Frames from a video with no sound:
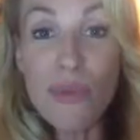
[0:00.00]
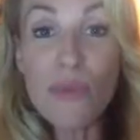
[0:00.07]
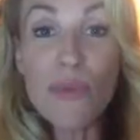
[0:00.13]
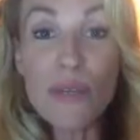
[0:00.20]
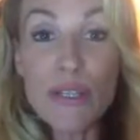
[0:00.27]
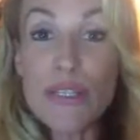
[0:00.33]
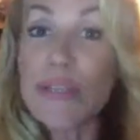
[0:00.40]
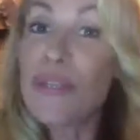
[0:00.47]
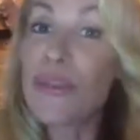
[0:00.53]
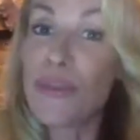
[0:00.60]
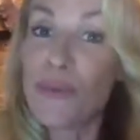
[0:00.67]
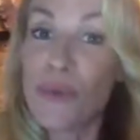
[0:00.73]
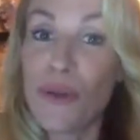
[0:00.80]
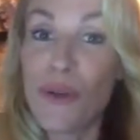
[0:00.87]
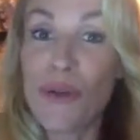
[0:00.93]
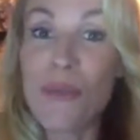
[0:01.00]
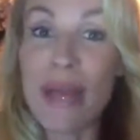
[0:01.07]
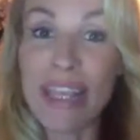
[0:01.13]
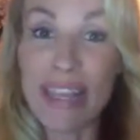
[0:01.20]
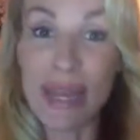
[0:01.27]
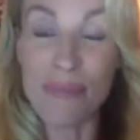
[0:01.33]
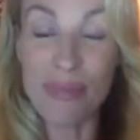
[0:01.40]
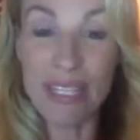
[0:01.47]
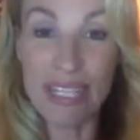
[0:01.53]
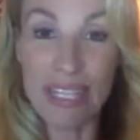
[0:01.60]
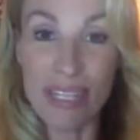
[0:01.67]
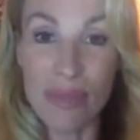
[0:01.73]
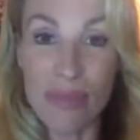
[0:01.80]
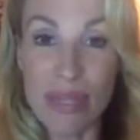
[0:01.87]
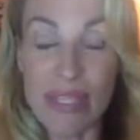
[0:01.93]
you want to know more about that
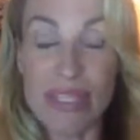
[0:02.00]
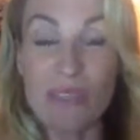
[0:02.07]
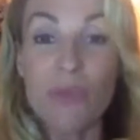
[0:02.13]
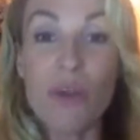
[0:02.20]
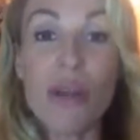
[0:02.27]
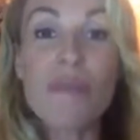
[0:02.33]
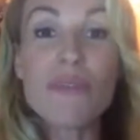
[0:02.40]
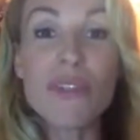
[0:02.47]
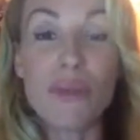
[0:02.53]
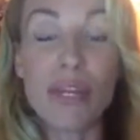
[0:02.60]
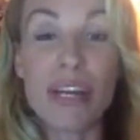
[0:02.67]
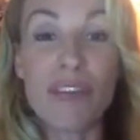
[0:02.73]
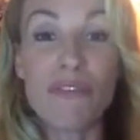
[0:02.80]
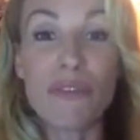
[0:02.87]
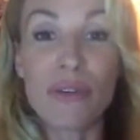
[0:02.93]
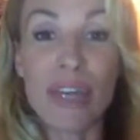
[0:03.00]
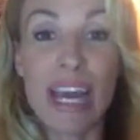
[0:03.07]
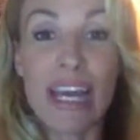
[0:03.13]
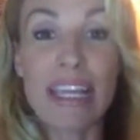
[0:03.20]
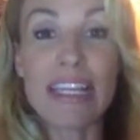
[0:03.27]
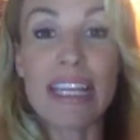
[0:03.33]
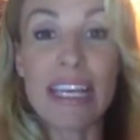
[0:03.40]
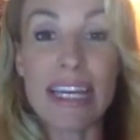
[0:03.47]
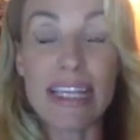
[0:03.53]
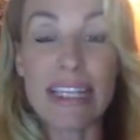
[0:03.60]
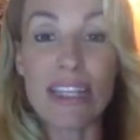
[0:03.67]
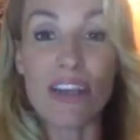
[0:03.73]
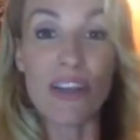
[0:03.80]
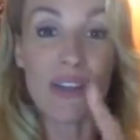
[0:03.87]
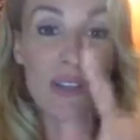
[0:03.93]
particular business, what I'm doing, I've created the inner
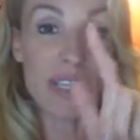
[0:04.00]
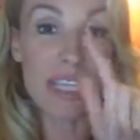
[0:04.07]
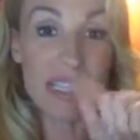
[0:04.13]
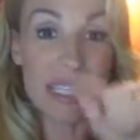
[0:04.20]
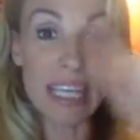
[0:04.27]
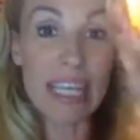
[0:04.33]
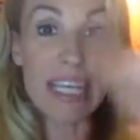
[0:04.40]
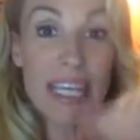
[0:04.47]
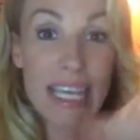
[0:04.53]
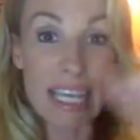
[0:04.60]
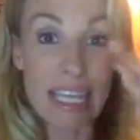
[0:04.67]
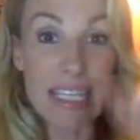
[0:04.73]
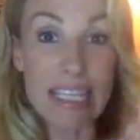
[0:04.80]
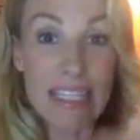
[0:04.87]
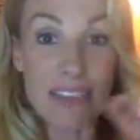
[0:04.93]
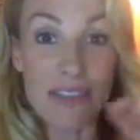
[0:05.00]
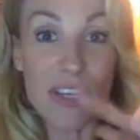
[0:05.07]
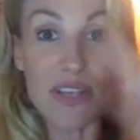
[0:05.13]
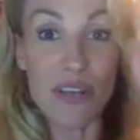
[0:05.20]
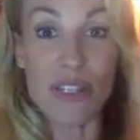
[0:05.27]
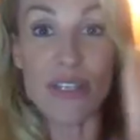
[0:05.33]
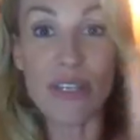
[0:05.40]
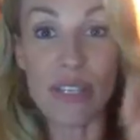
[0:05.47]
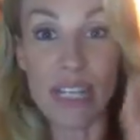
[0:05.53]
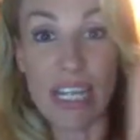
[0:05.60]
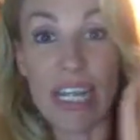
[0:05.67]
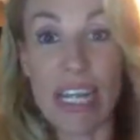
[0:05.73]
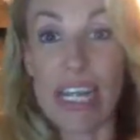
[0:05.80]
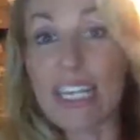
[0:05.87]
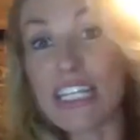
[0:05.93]
circle, the link in this video. So
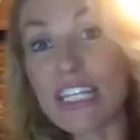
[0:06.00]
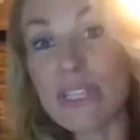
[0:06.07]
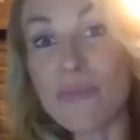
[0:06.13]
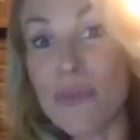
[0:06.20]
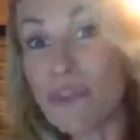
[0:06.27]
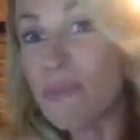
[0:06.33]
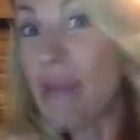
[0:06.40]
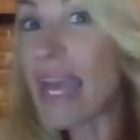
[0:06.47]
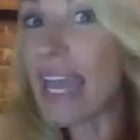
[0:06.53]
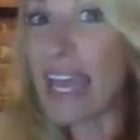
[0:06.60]
just above my